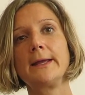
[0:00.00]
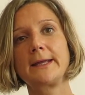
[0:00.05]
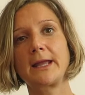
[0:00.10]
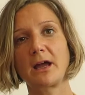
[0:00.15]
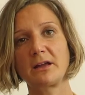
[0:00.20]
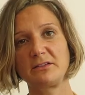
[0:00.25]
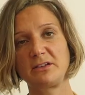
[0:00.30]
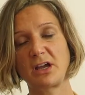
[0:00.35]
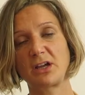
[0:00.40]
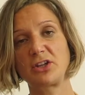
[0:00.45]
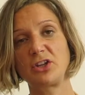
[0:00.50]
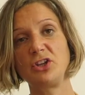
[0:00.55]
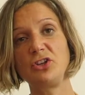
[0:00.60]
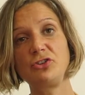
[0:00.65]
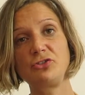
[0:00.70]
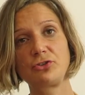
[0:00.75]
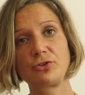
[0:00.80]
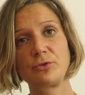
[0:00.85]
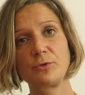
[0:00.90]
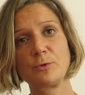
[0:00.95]
cardiac
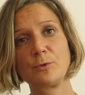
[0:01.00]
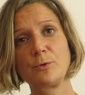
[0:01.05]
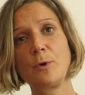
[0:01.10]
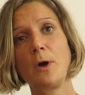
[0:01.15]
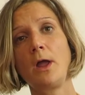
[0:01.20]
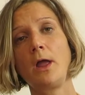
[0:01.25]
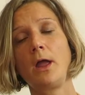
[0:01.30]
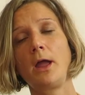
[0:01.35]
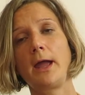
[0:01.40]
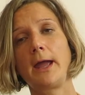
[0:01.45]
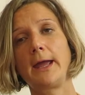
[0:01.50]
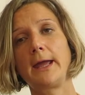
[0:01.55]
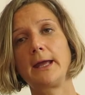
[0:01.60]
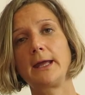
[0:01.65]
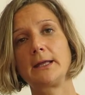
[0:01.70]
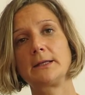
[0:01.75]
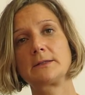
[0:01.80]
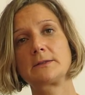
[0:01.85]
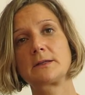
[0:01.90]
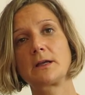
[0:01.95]
issue
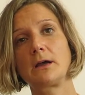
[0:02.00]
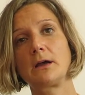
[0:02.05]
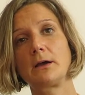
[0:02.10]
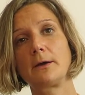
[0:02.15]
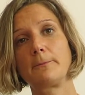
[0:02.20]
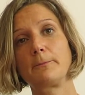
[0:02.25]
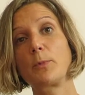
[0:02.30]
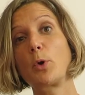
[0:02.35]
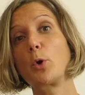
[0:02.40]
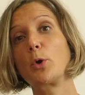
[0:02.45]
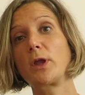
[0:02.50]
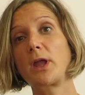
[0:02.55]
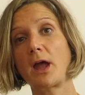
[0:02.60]
and a